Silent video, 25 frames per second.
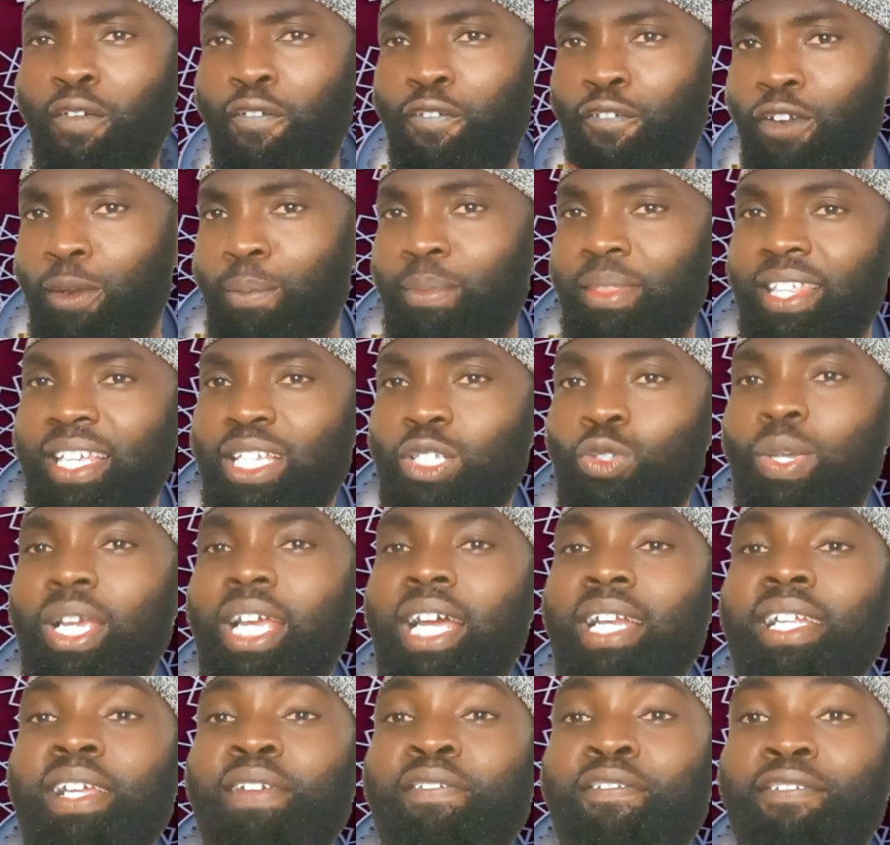From this, we
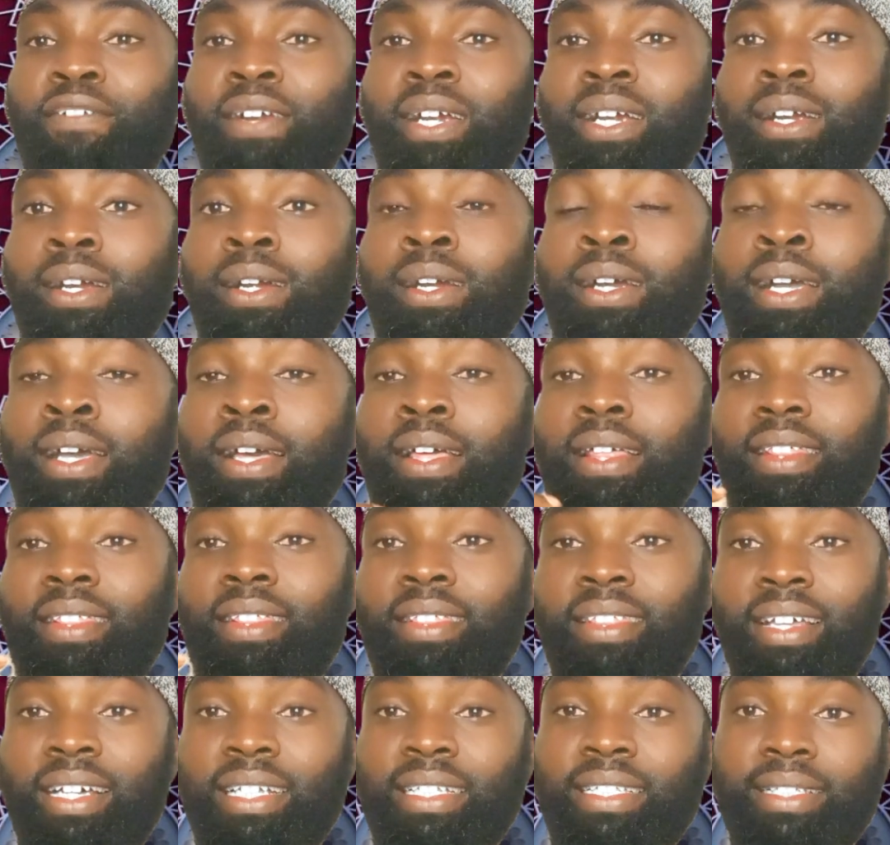can infer
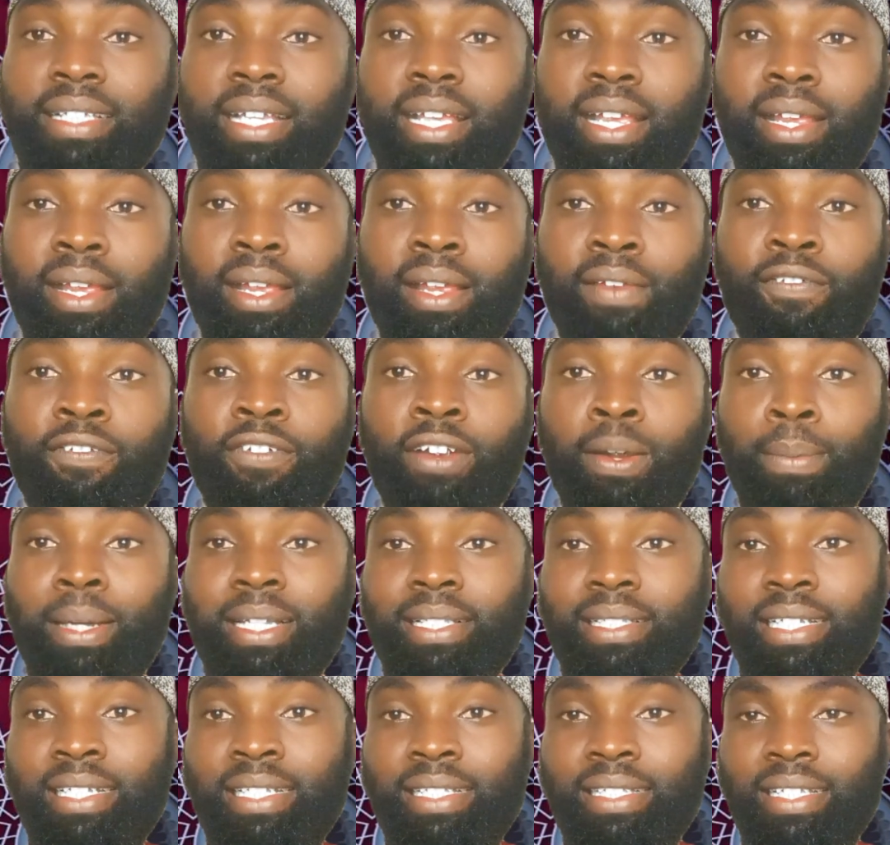that a
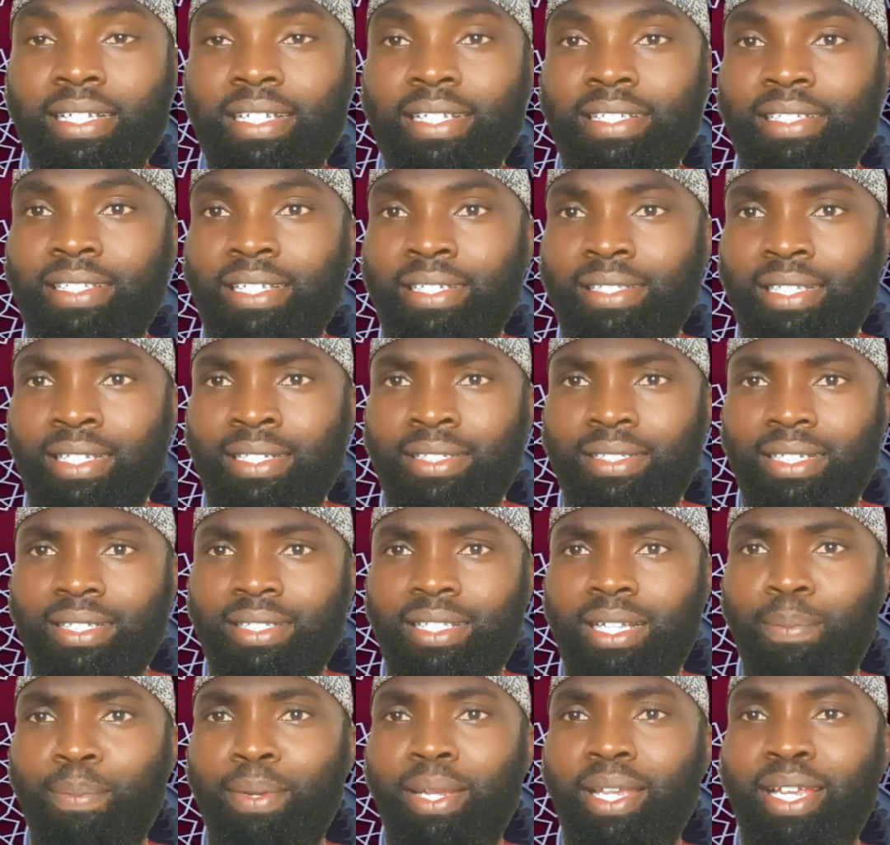verbal sentence is a
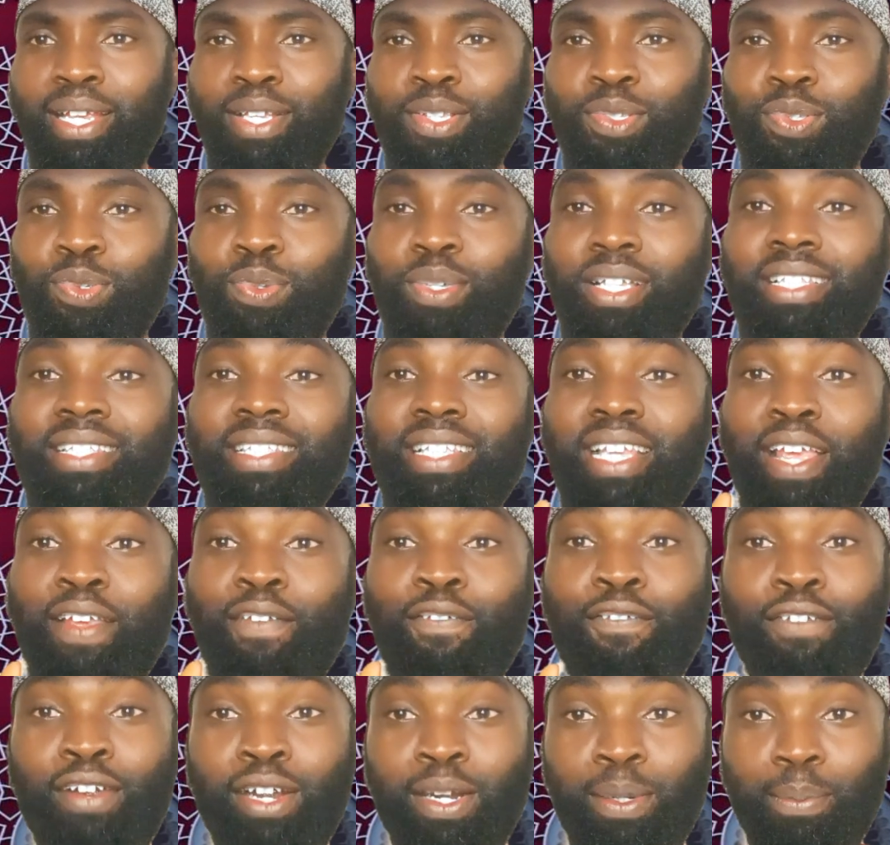sentence that begins with
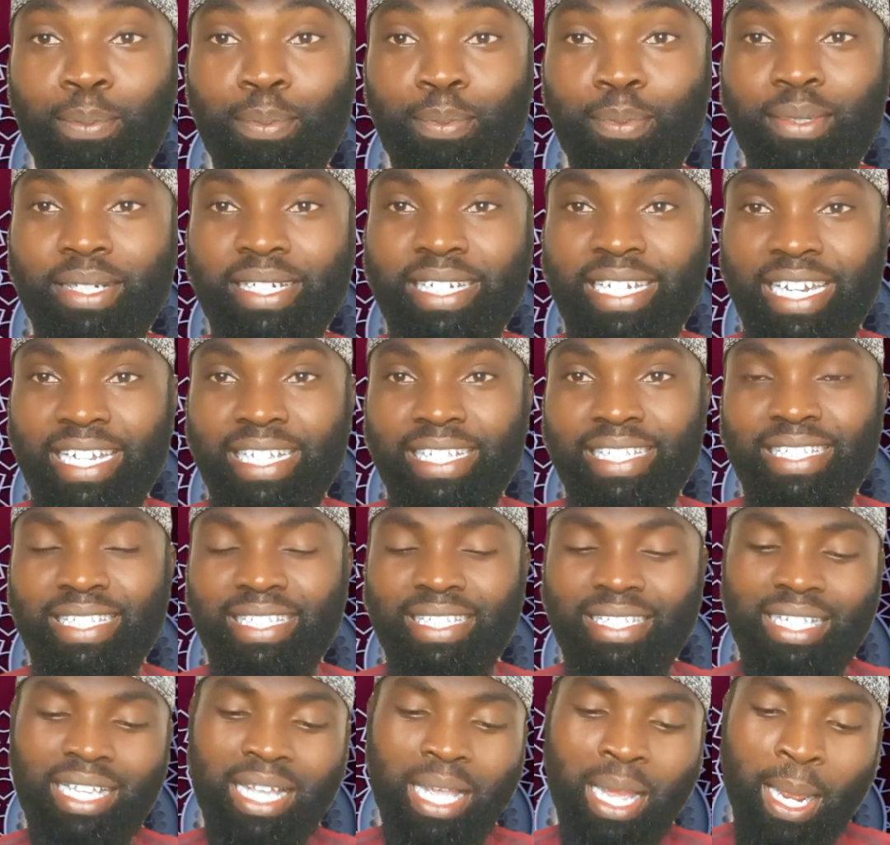a verb.
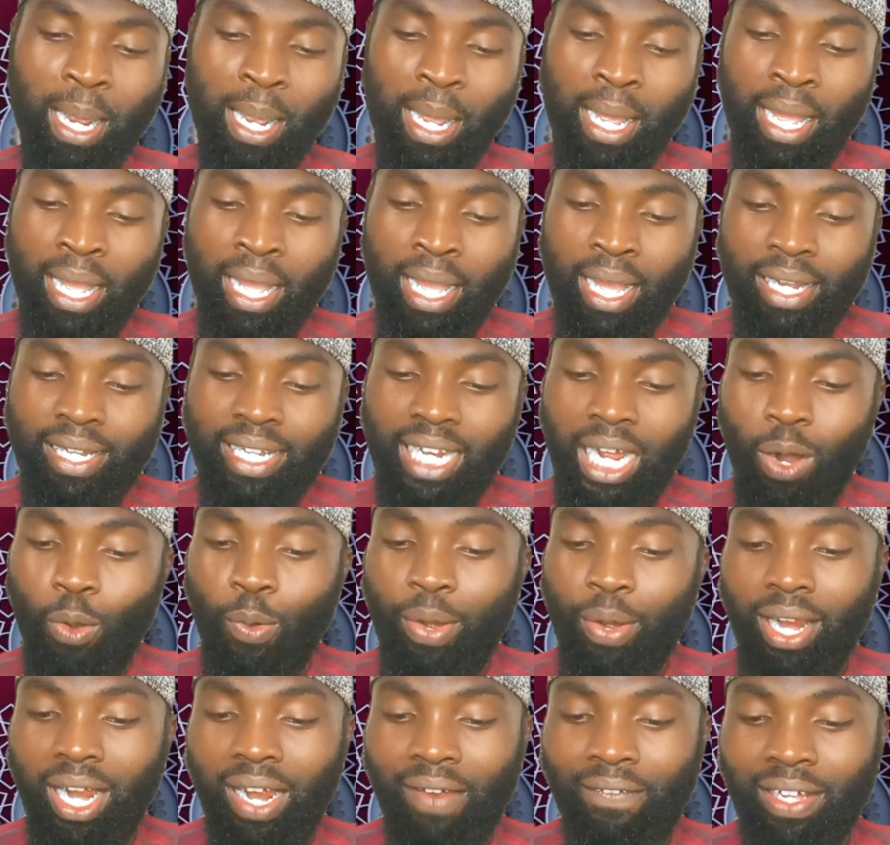Yes.
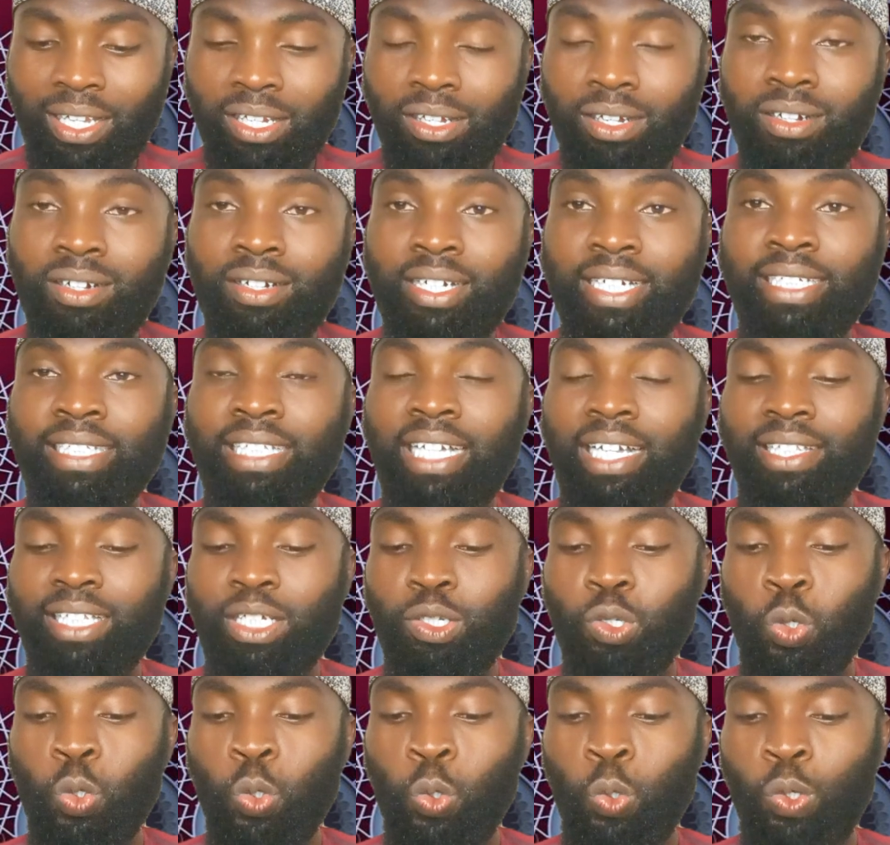Now we have al-qaida,
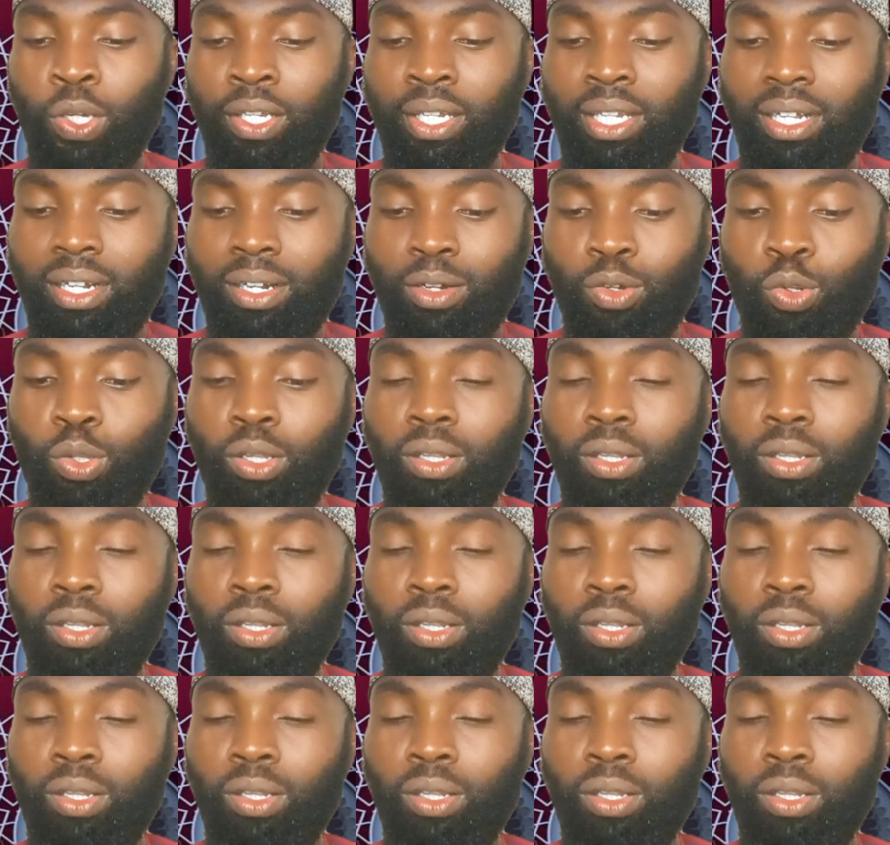the rule